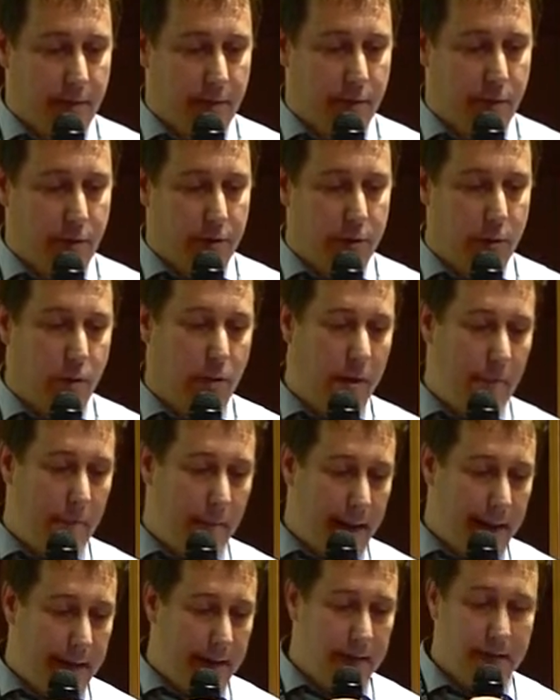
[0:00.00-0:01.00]
For the way
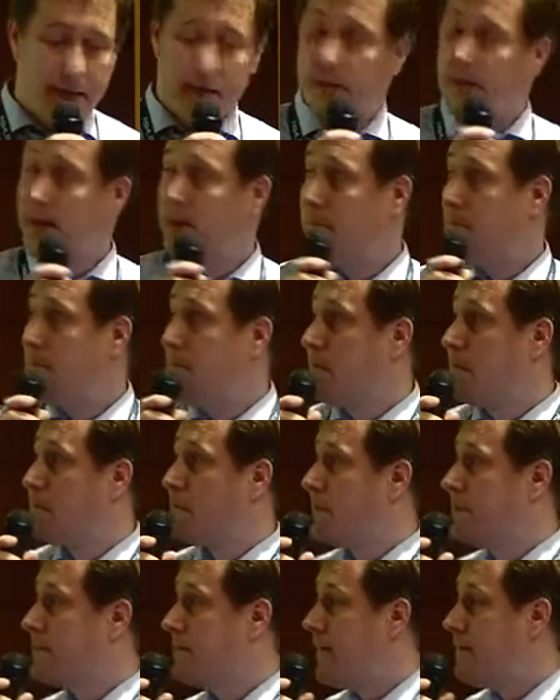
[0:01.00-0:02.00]
back,
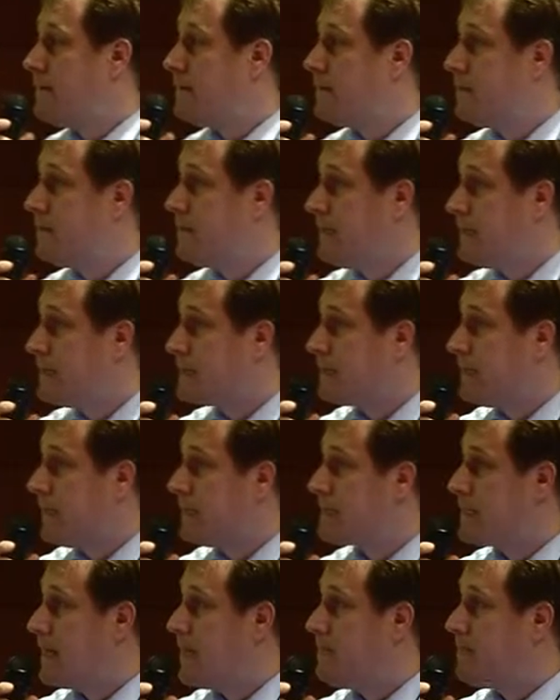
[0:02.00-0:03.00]
for example, there's an
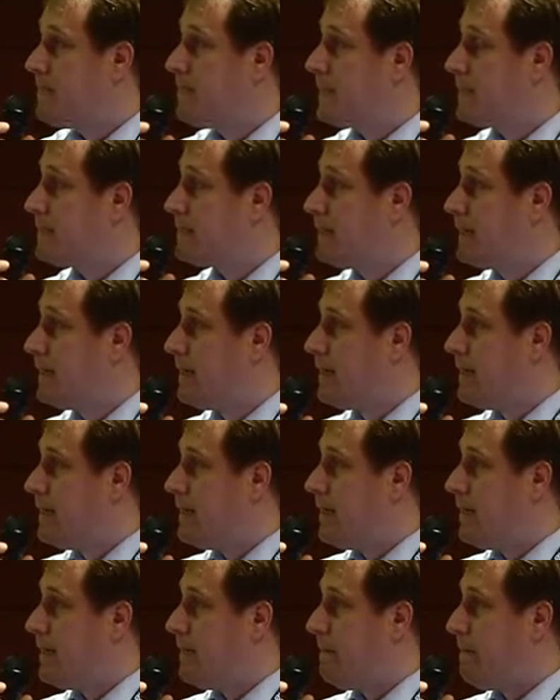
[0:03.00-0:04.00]
example that
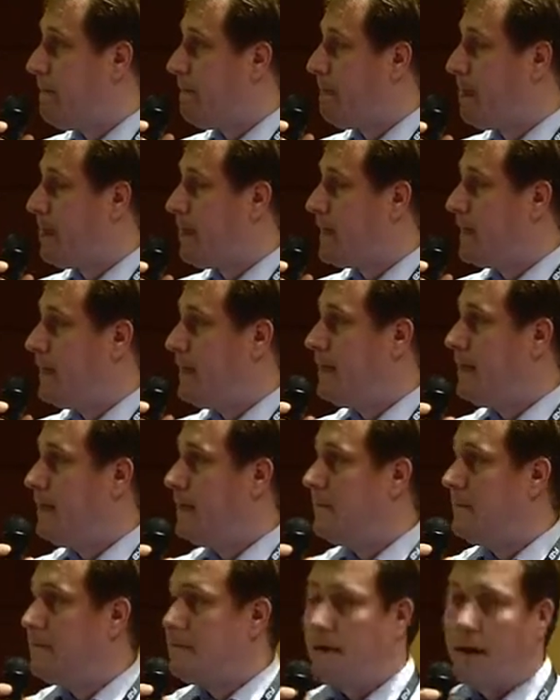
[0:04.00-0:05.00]
in
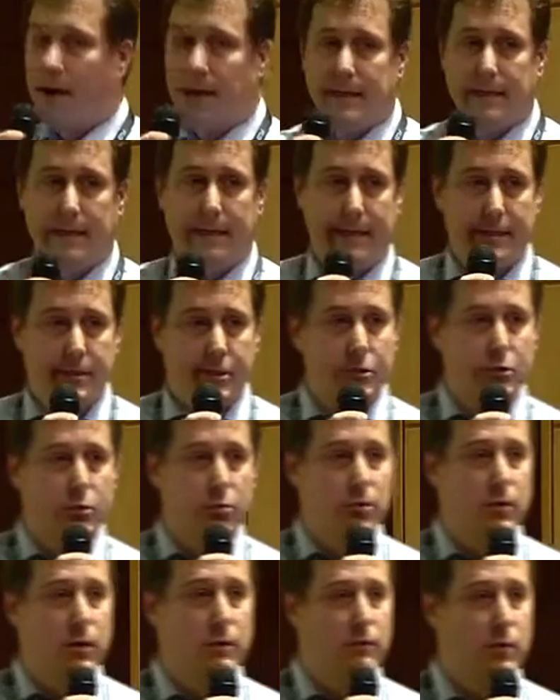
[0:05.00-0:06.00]
the architecture
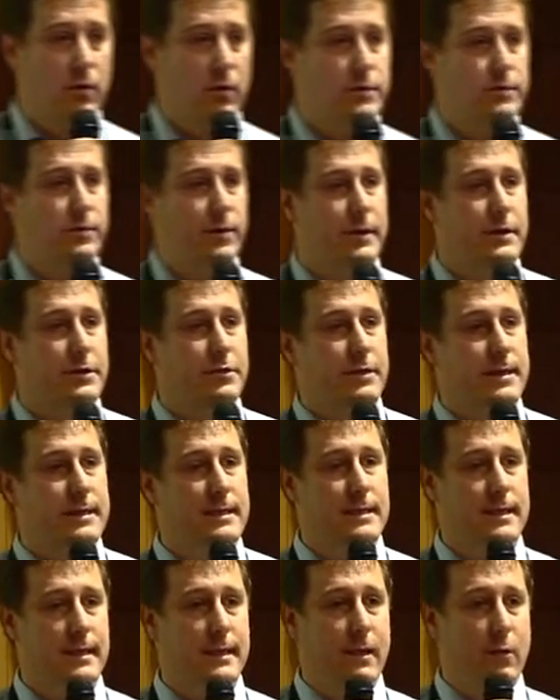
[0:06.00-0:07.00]
tool, of course, you're
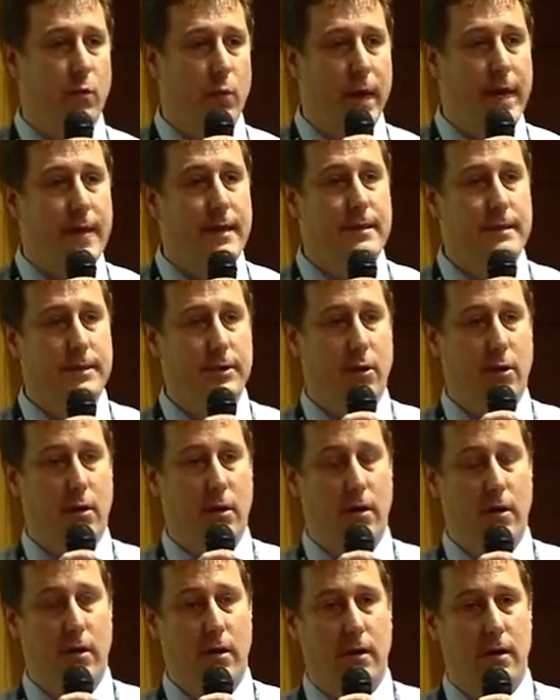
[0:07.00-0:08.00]
interested in where
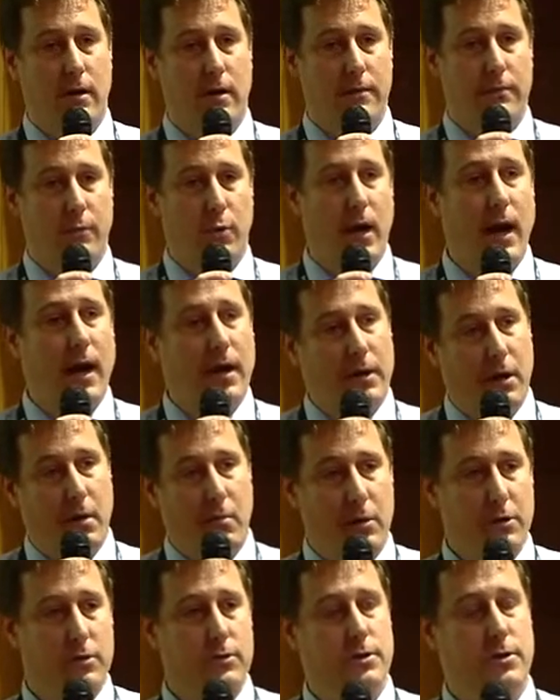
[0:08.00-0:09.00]
are your
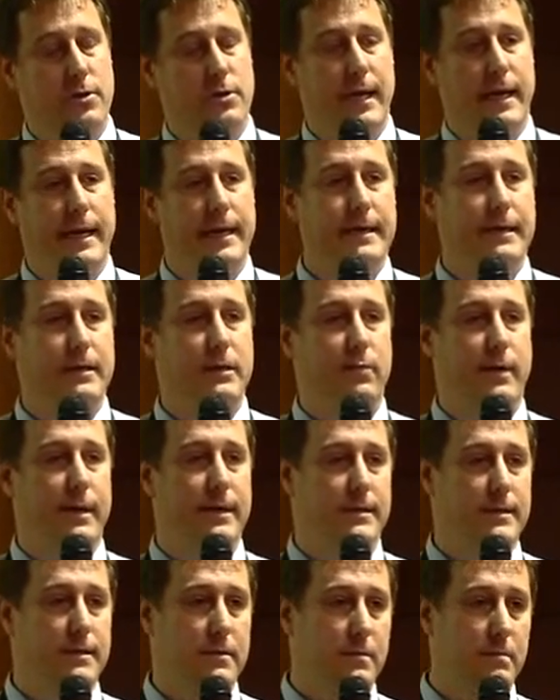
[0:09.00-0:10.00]
modules located,
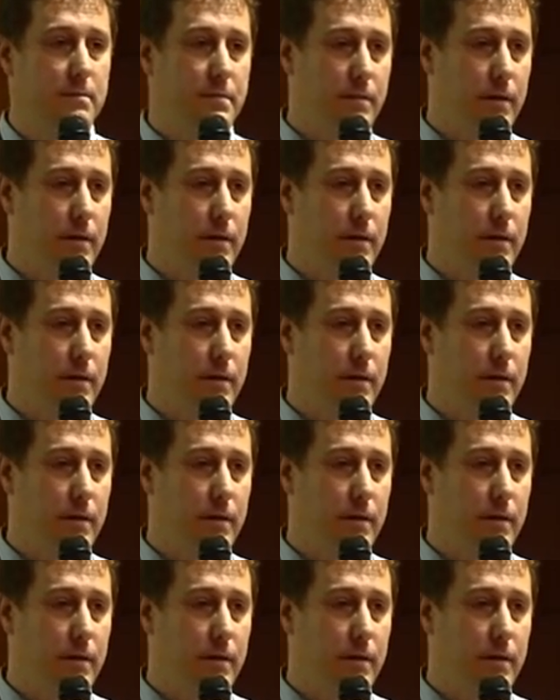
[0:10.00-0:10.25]
where's the